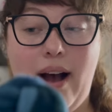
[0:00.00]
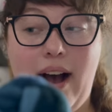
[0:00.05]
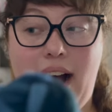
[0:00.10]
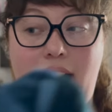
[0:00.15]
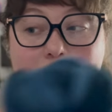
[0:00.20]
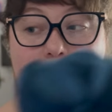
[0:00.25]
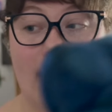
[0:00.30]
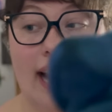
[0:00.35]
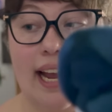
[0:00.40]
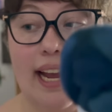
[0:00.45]

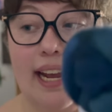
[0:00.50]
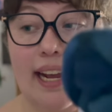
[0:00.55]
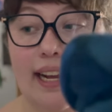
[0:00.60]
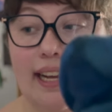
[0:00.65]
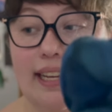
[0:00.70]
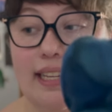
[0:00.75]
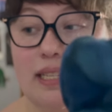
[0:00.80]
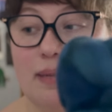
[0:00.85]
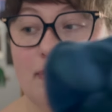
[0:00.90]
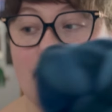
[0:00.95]

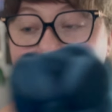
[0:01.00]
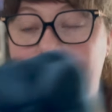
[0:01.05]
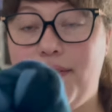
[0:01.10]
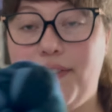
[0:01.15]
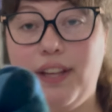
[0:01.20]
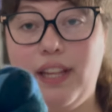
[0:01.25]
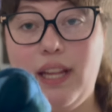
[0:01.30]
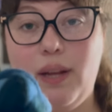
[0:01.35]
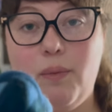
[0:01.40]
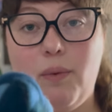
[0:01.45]
I
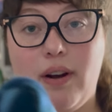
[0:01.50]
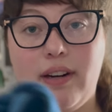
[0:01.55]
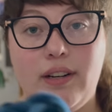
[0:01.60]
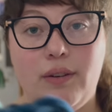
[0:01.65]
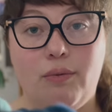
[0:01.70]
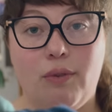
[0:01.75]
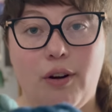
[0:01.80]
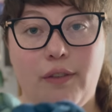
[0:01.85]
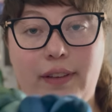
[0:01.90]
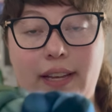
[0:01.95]
specifically wanted
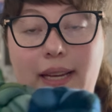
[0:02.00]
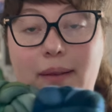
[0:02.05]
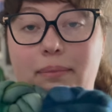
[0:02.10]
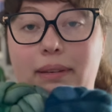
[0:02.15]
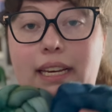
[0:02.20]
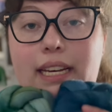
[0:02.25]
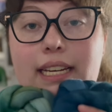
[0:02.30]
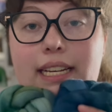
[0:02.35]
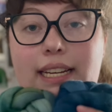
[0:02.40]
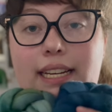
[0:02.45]
Roving
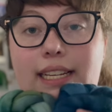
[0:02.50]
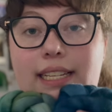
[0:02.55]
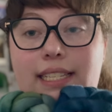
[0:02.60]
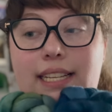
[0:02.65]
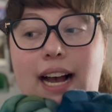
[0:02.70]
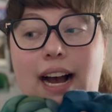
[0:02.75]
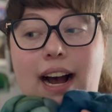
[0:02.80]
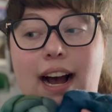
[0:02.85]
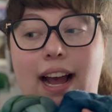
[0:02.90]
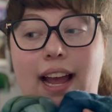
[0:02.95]
because
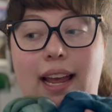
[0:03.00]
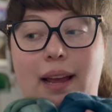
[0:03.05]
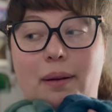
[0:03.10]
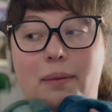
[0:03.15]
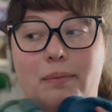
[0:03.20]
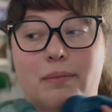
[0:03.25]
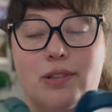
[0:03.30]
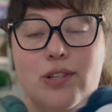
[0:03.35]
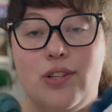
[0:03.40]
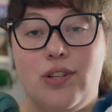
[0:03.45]
I
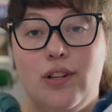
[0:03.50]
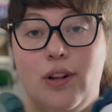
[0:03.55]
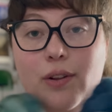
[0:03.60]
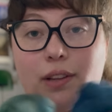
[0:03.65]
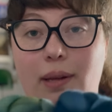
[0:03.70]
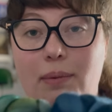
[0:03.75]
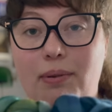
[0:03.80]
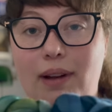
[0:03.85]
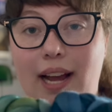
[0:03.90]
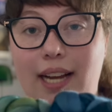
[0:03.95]
am
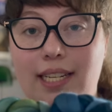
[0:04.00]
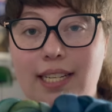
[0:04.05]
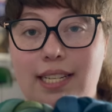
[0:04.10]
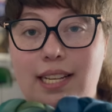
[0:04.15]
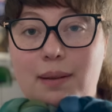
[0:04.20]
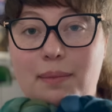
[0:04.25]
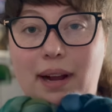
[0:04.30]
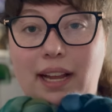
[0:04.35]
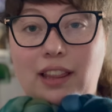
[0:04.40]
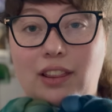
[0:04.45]
slowly
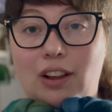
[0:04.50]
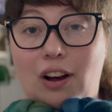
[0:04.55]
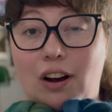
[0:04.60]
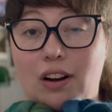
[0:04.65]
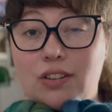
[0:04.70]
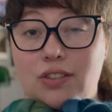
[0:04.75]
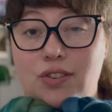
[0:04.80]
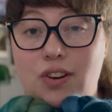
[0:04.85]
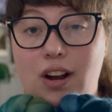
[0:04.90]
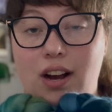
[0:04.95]
practicing my
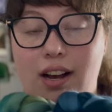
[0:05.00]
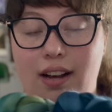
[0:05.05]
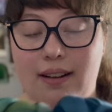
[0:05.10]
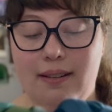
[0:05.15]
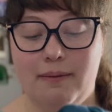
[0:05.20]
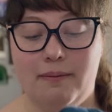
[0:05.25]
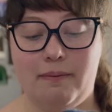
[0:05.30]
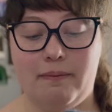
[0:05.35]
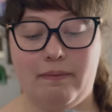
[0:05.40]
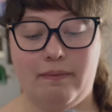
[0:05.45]
long draw.
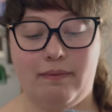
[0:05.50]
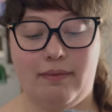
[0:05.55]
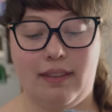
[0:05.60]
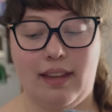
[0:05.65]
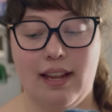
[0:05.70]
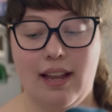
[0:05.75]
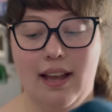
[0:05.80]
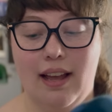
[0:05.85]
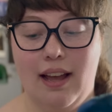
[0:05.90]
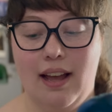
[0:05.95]

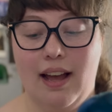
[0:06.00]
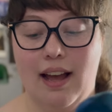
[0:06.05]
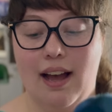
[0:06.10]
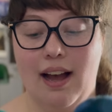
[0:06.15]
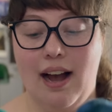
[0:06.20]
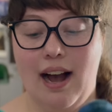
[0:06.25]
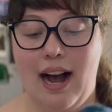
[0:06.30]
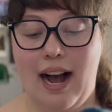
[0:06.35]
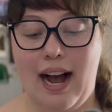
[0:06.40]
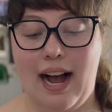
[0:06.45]

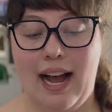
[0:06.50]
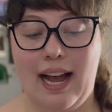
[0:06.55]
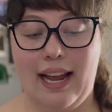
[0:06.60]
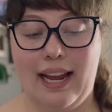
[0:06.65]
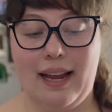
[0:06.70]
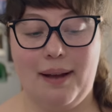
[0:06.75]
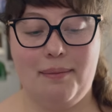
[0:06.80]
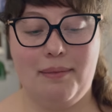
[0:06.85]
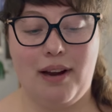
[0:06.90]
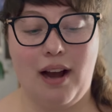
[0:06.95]
I
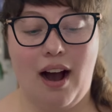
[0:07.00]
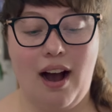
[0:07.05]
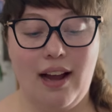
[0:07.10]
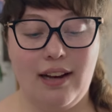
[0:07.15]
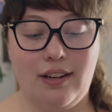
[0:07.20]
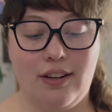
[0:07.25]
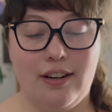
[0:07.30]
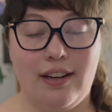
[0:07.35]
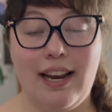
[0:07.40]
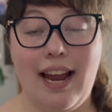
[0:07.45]
am
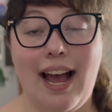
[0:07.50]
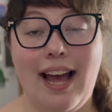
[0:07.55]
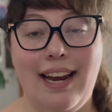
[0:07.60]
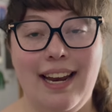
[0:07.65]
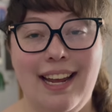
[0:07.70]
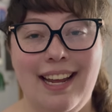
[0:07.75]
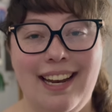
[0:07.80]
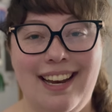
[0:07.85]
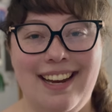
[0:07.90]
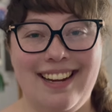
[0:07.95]
not good at
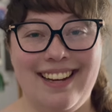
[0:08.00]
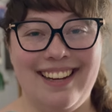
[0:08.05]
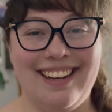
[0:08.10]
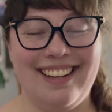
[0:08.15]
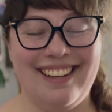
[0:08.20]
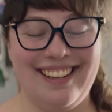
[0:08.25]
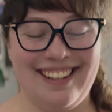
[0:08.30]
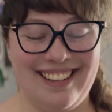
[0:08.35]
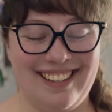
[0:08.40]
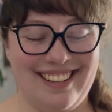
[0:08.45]

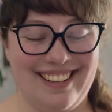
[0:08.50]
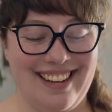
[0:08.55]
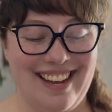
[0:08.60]
it.